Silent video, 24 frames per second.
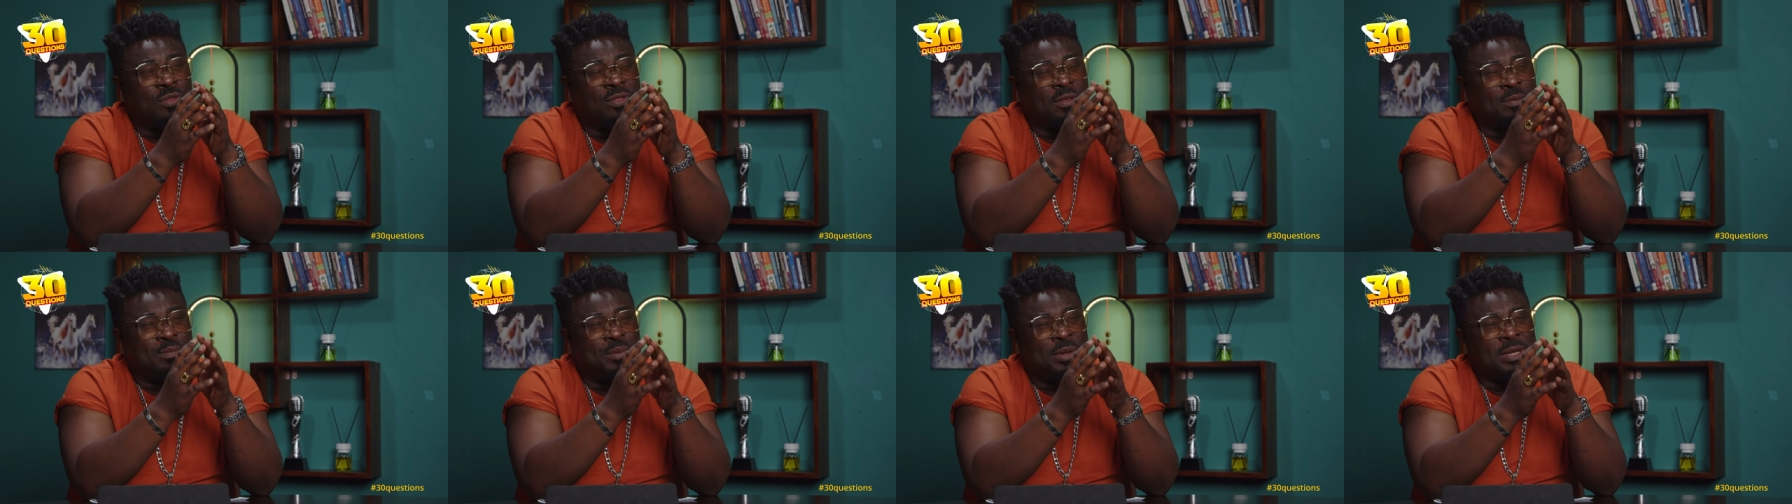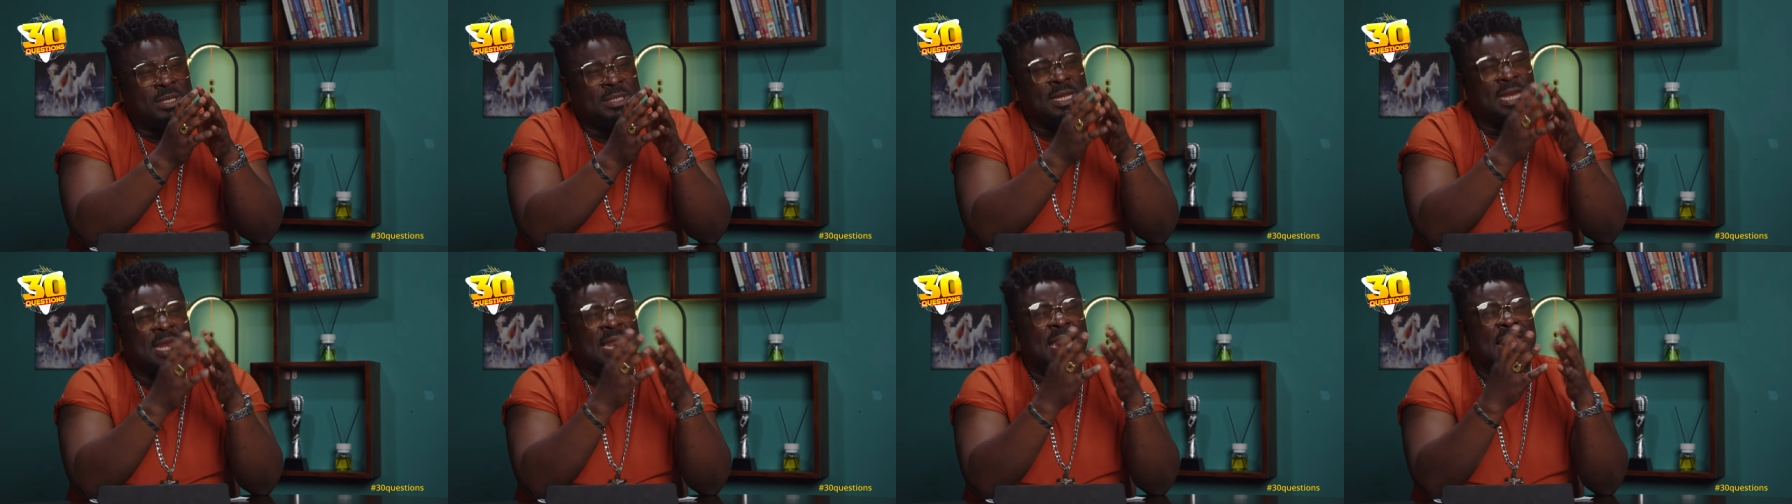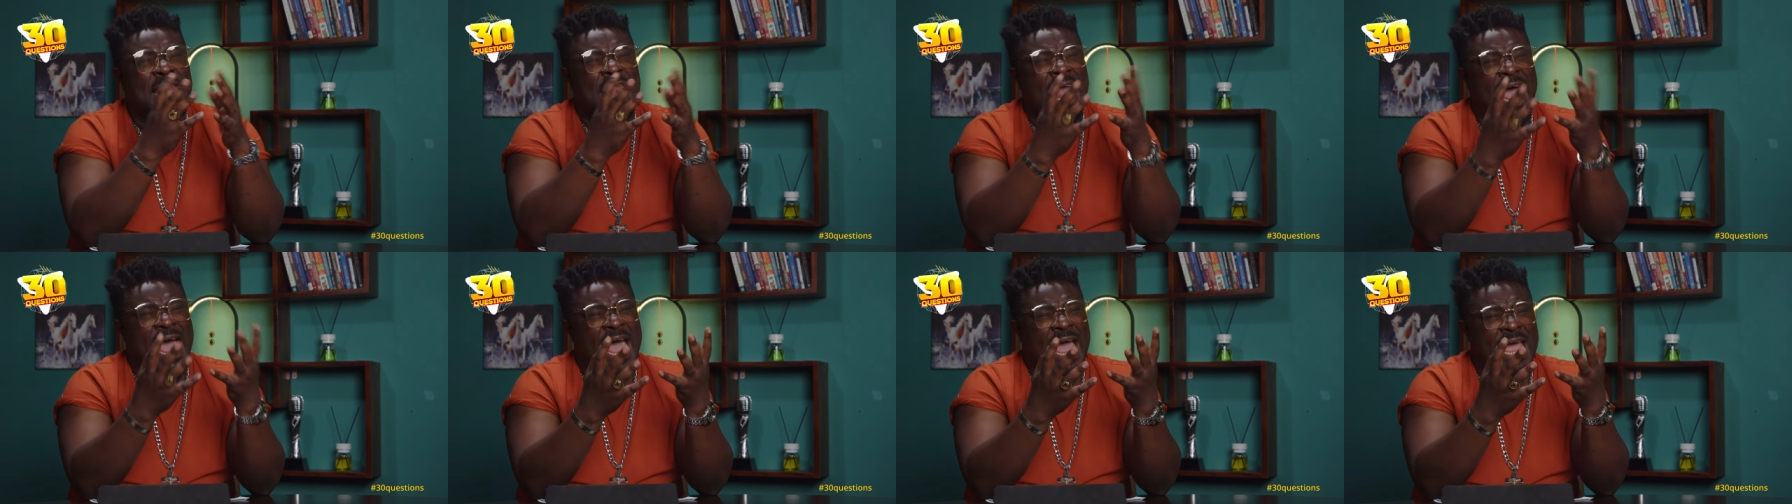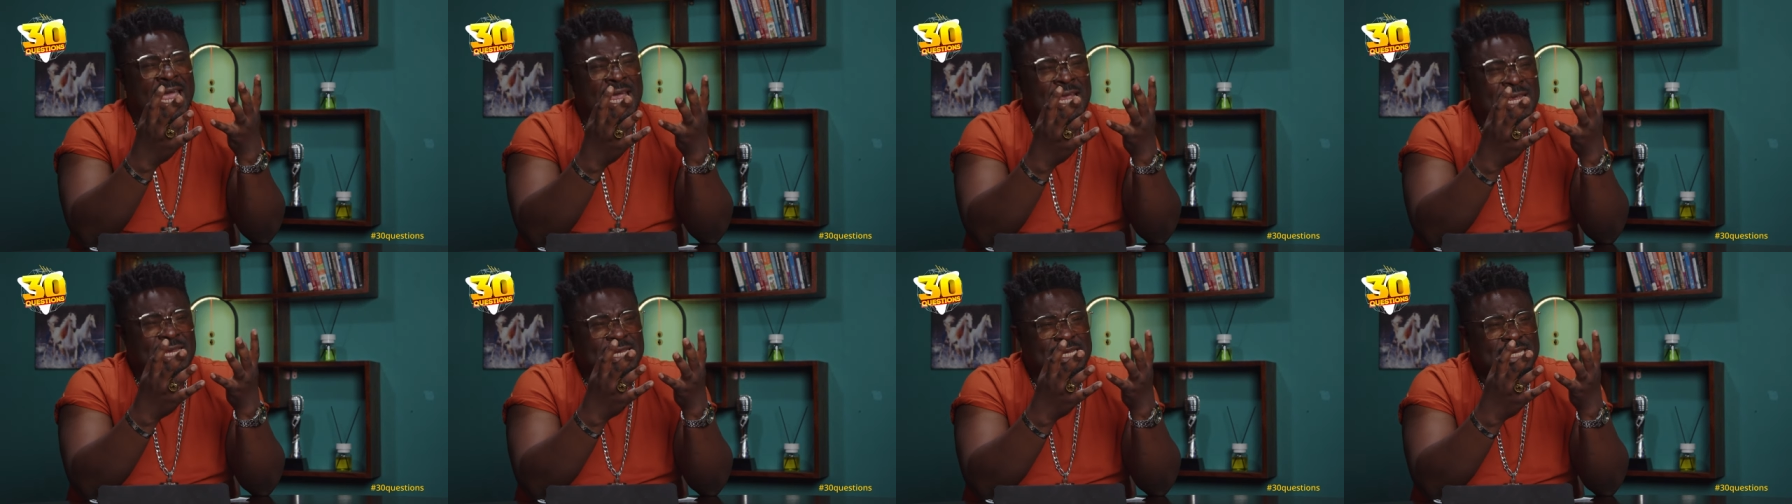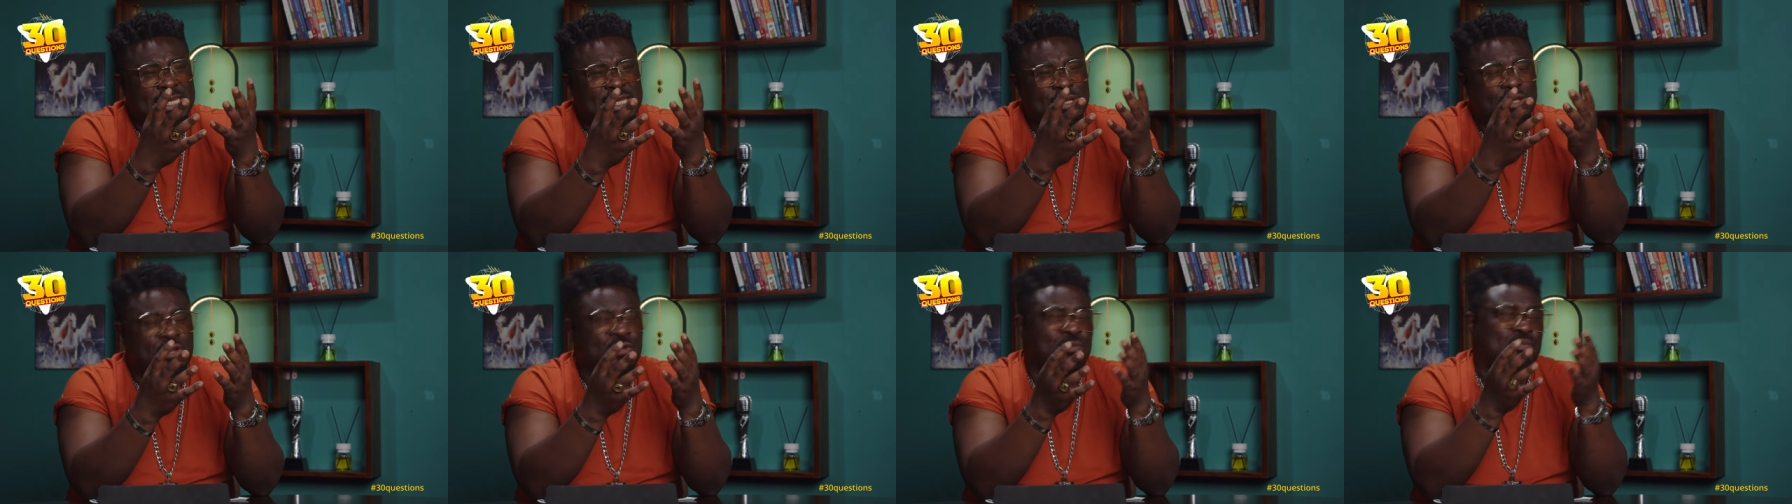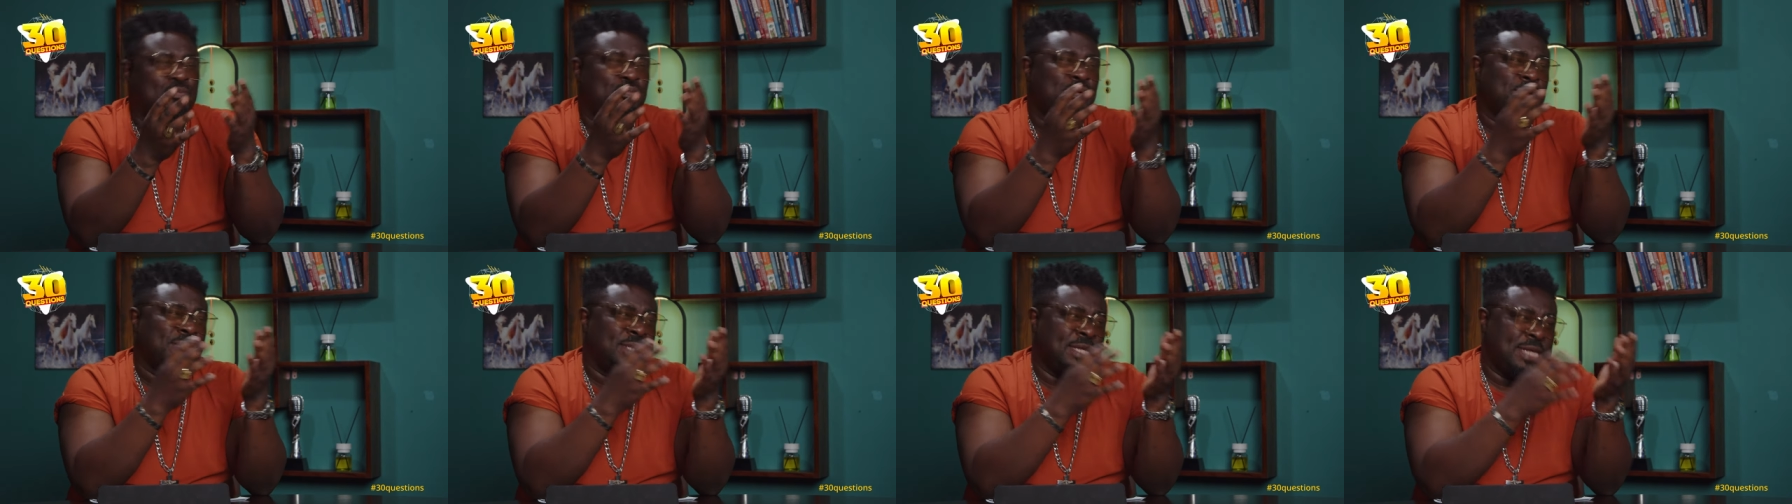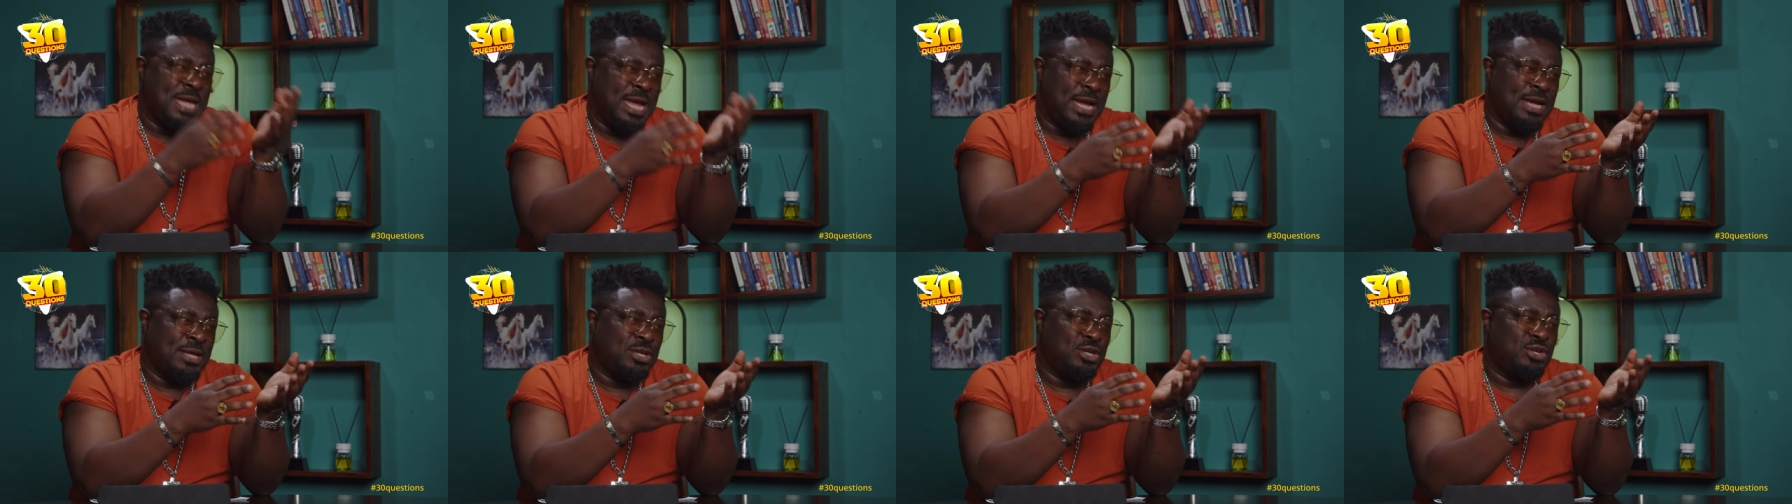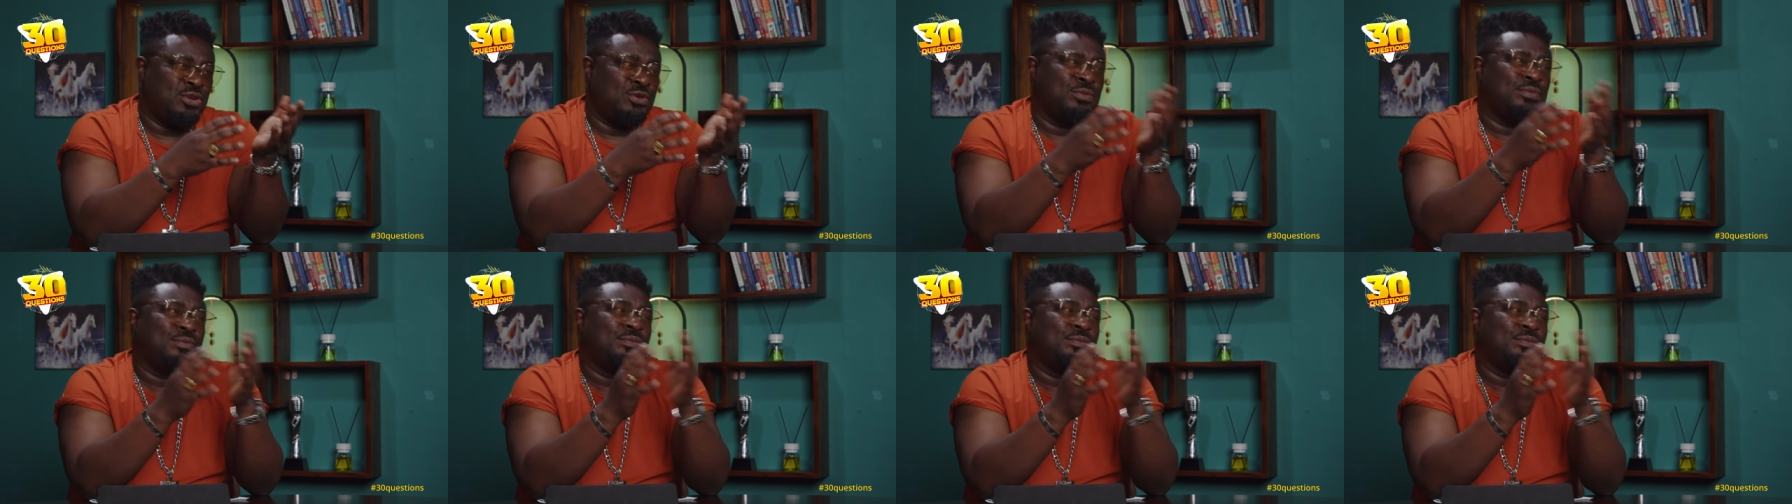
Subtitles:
the person lies to protect you?